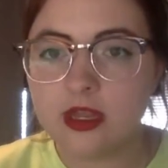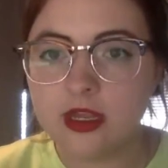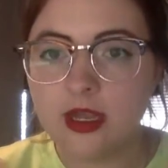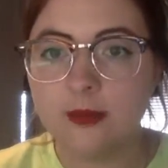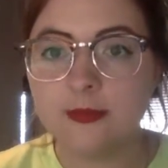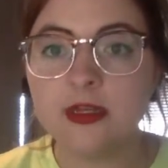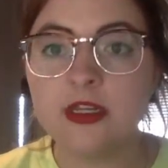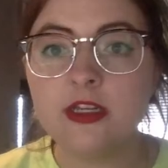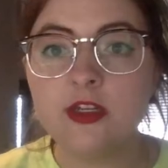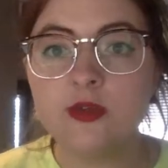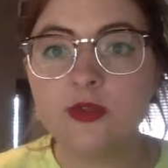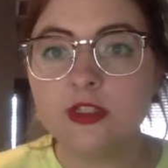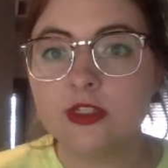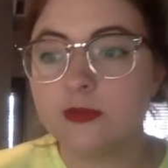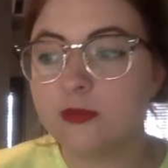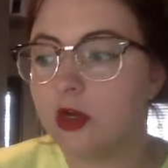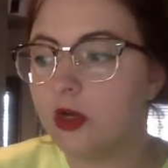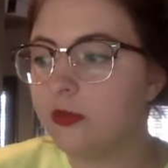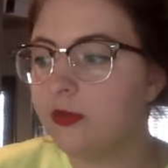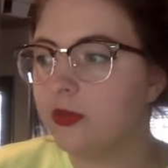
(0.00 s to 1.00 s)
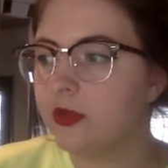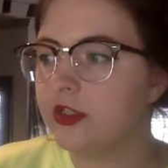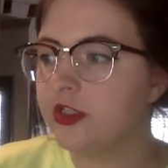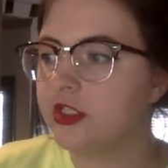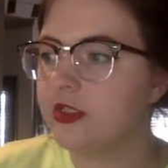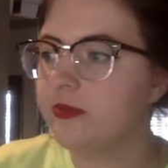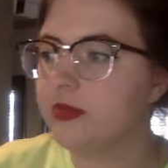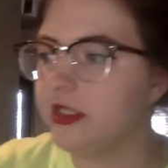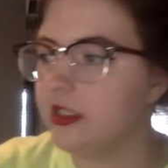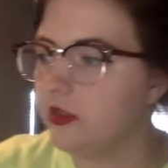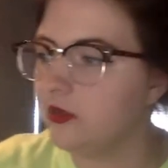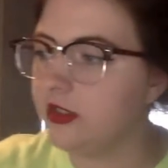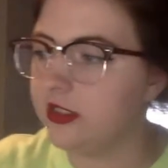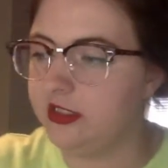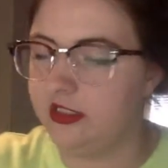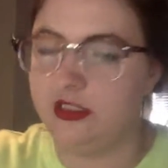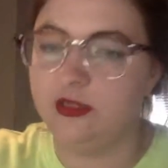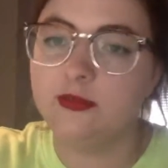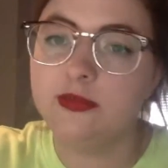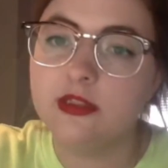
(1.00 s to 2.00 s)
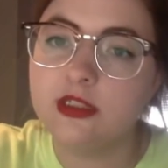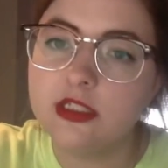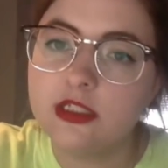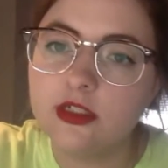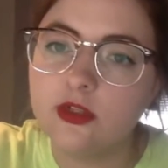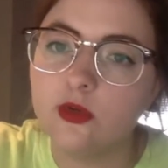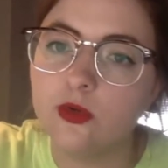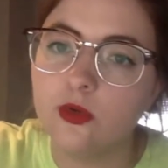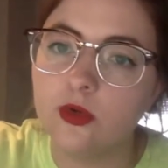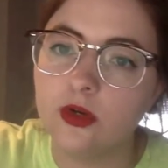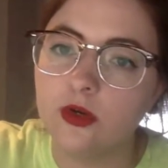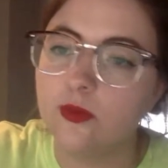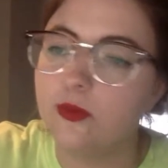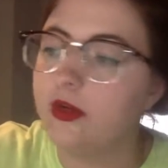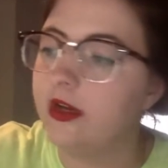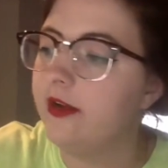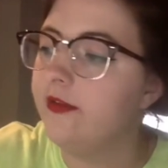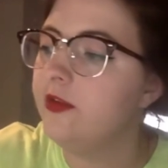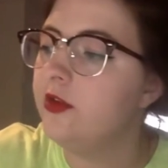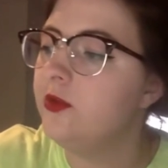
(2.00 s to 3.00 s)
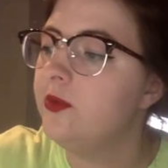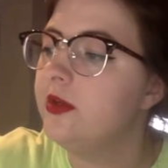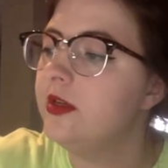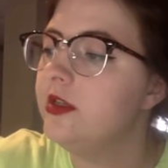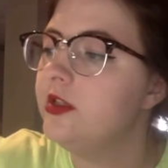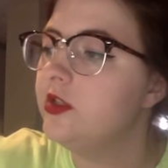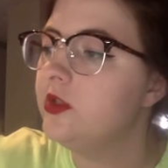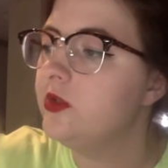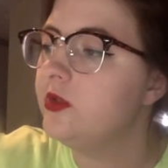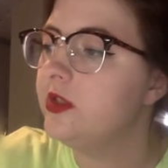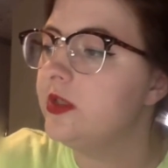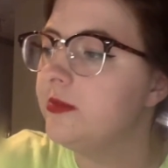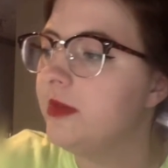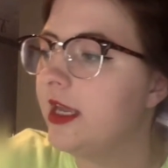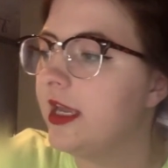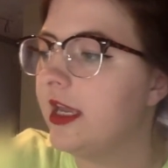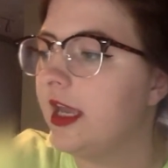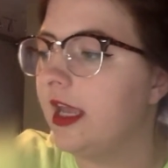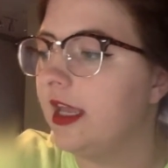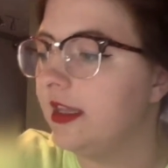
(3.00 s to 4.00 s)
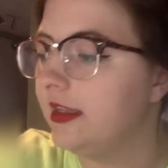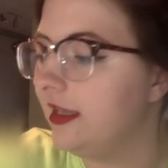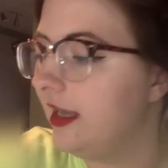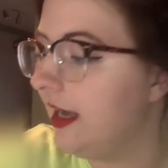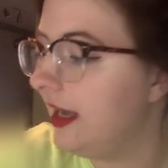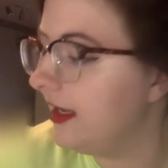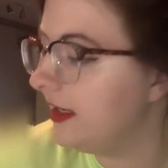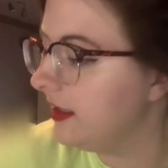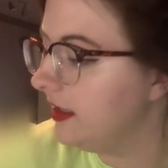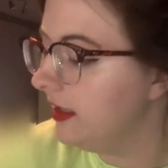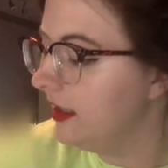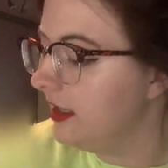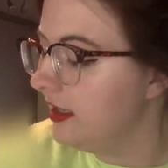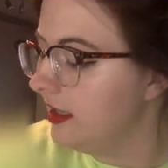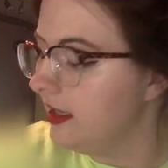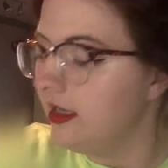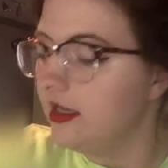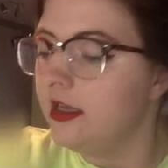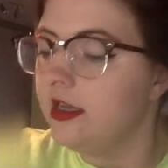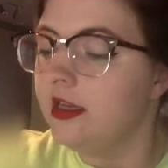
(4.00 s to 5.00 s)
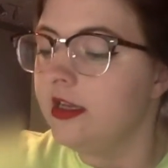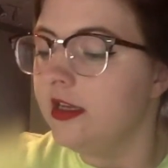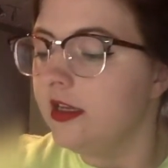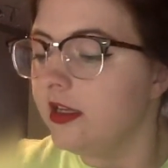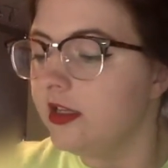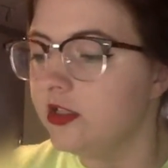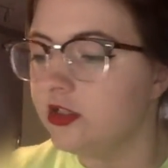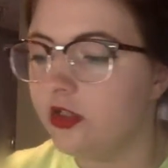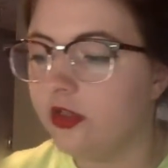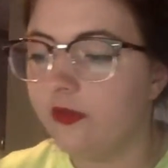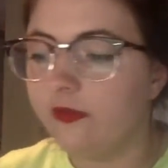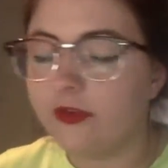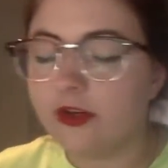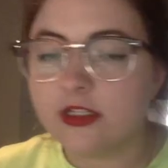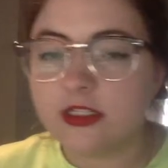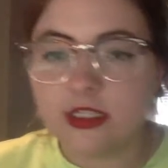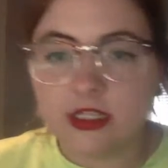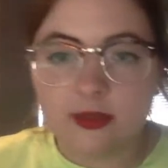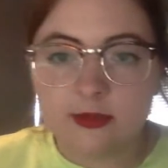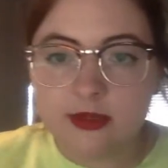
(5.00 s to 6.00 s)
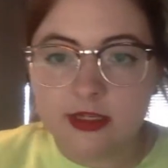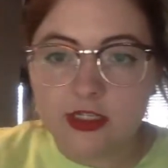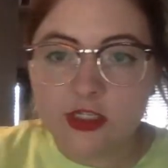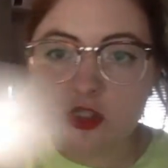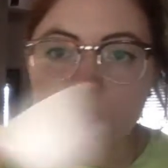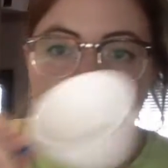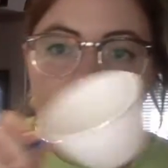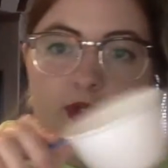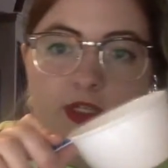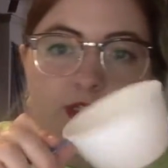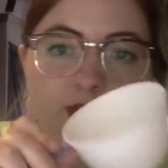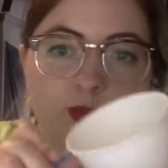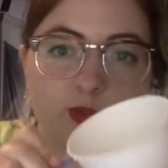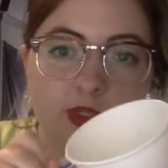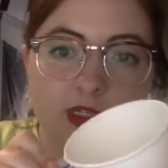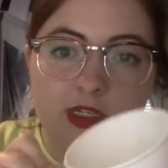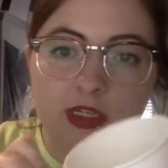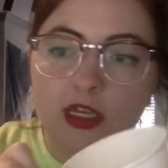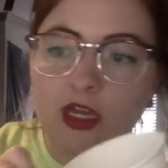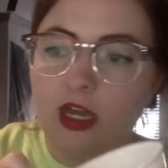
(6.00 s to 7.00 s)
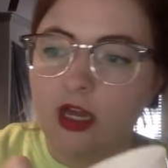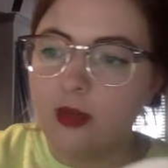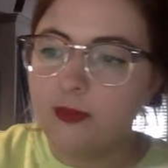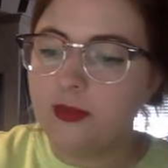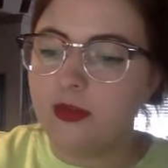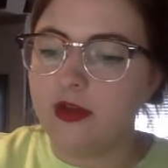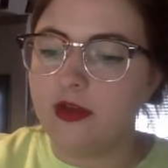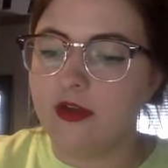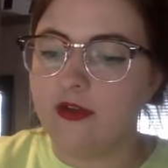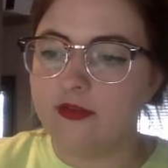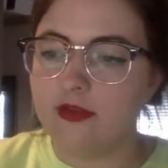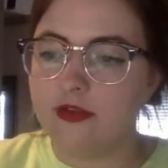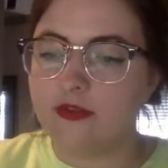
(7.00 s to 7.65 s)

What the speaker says: I'm going to do a small portion, but you can double it or whatever you want to do to make a lot. So the first thing I'm going to do is 1 cup of